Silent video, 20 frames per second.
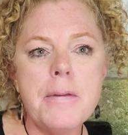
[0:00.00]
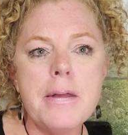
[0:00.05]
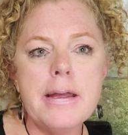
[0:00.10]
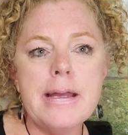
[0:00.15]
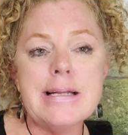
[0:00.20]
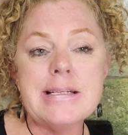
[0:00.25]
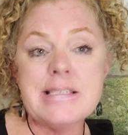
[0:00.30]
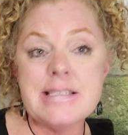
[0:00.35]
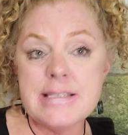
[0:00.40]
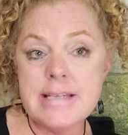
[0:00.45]

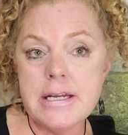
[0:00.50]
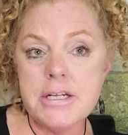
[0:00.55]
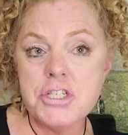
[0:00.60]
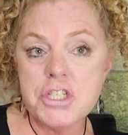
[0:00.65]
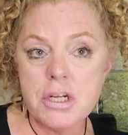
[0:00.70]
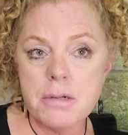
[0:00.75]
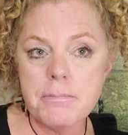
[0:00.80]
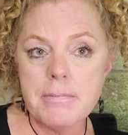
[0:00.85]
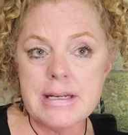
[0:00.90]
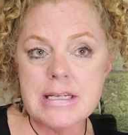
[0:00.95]
it's
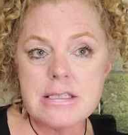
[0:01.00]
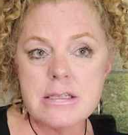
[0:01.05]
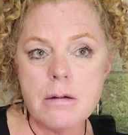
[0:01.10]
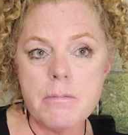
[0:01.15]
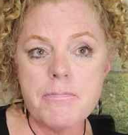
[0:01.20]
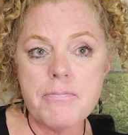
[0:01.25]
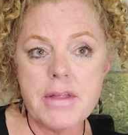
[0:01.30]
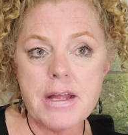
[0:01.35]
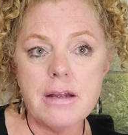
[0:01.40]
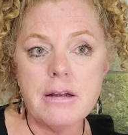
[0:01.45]
teaching me
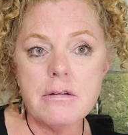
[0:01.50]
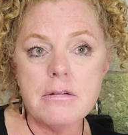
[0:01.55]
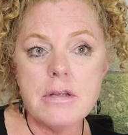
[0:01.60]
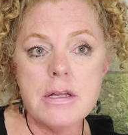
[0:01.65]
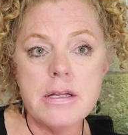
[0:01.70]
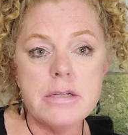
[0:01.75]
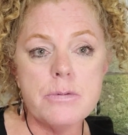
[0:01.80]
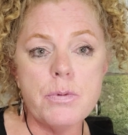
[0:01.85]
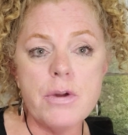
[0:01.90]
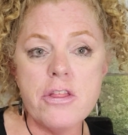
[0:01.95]
something,
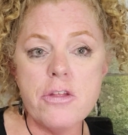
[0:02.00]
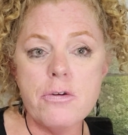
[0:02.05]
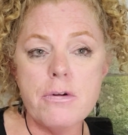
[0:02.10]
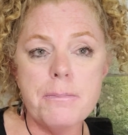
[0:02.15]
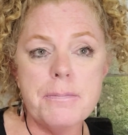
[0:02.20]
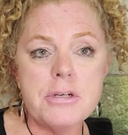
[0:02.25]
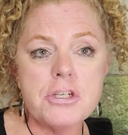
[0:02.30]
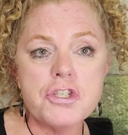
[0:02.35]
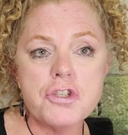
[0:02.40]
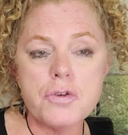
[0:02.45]
whether it
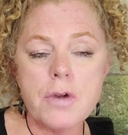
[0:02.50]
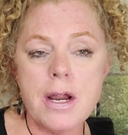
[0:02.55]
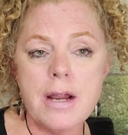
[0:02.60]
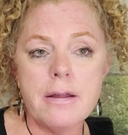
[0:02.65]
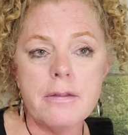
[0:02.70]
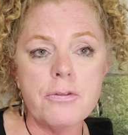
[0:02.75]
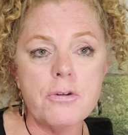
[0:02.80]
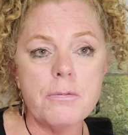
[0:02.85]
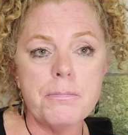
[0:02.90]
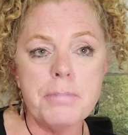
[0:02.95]
be
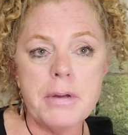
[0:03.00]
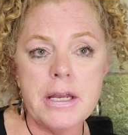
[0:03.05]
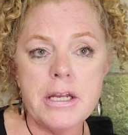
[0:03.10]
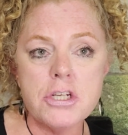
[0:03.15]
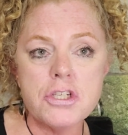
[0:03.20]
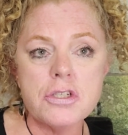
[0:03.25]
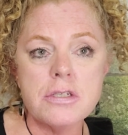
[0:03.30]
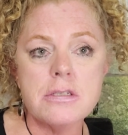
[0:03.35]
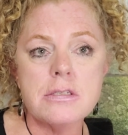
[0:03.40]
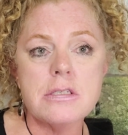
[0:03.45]
strength or
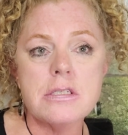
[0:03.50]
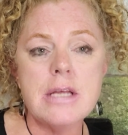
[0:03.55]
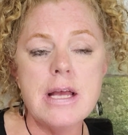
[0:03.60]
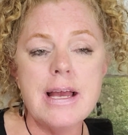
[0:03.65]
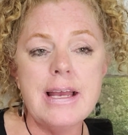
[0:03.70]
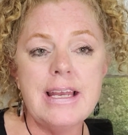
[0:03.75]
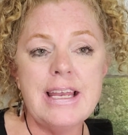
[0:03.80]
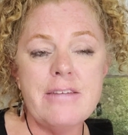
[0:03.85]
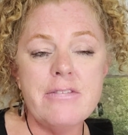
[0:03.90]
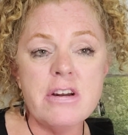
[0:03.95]
patience.
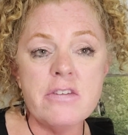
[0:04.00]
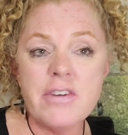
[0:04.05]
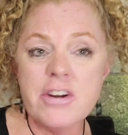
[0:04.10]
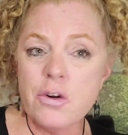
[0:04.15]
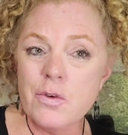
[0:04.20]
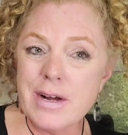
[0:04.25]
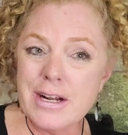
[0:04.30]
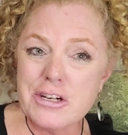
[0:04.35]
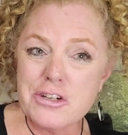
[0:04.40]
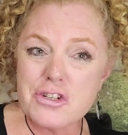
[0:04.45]
Even if I
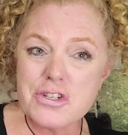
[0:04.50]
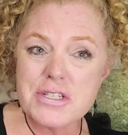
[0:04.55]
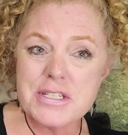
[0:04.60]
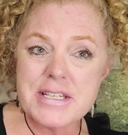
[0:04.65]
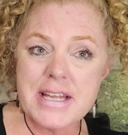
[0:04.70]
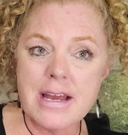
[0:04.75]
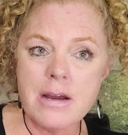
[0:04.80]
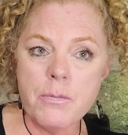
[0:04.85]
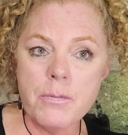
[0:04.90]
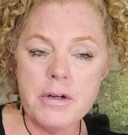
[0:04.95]
don't
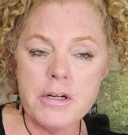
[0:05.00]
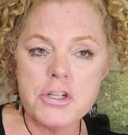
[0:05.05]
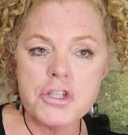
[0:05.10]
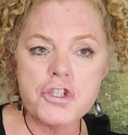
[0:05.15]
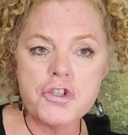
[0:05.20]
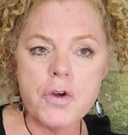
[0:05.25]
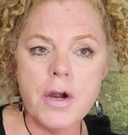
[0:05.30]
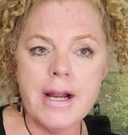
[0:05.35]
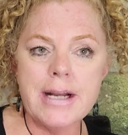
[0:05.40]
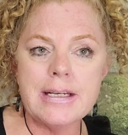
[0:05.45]
understand what it's
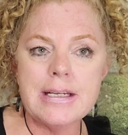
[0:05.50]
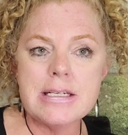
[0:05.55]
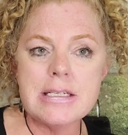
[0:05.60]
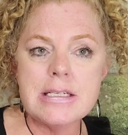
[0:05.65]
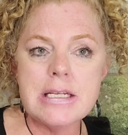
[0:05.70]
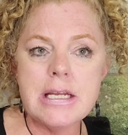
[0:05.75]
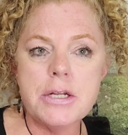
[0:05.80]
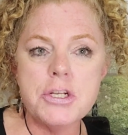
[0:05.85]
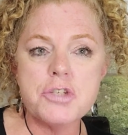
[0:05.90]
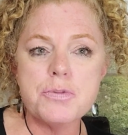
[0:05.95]
trying to
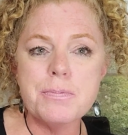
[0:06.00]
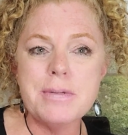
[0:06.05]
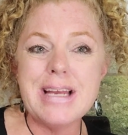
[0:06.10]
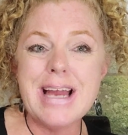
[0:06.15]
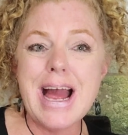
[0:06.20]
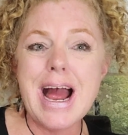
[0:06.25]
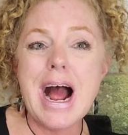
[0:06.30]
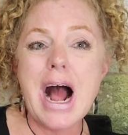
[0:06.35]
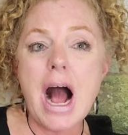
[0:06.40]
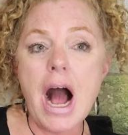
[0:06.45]
teach me,
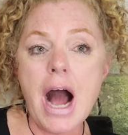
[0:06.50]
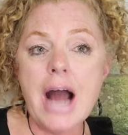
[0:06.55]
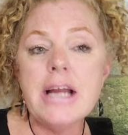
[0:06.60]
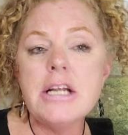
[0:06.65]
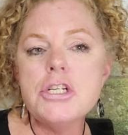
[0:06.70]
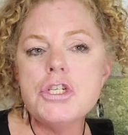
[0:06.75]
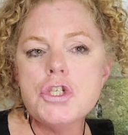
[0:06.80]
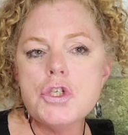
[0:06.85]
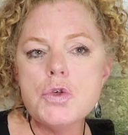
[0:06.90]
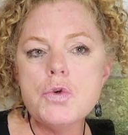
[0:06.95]

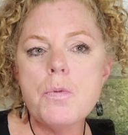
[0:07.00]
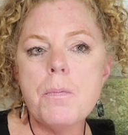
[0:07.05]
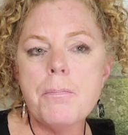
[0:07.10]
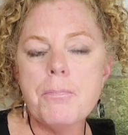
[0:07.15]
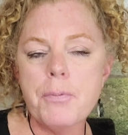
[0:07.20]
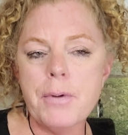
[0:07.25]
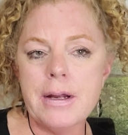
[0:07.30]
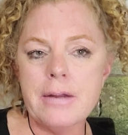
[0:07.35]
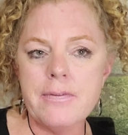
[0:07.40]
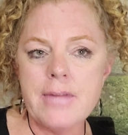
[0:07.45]
I do
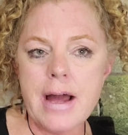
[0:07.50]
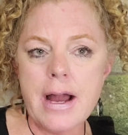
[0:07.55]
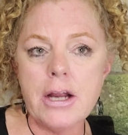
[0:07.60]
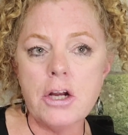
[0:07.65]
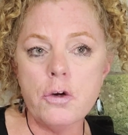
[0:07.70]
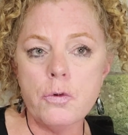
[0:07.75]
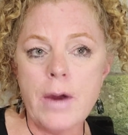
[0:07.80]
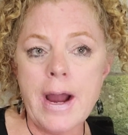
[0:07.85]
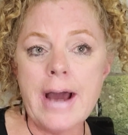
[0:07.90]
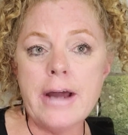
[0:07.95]
bring that
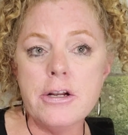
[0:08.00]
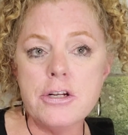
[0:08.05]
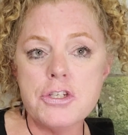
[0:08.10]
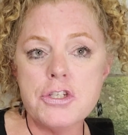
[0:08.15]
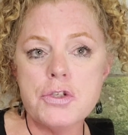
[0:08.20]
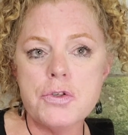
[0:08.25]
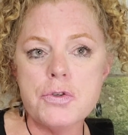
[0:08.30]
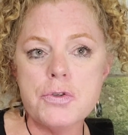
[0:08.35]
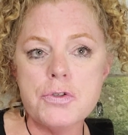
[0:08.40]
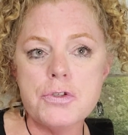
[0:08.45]

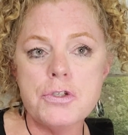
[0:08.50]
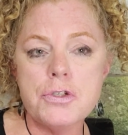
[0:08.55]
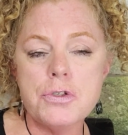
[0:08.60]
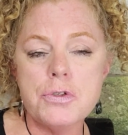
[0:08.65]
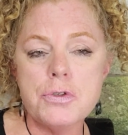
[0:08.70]
gratitude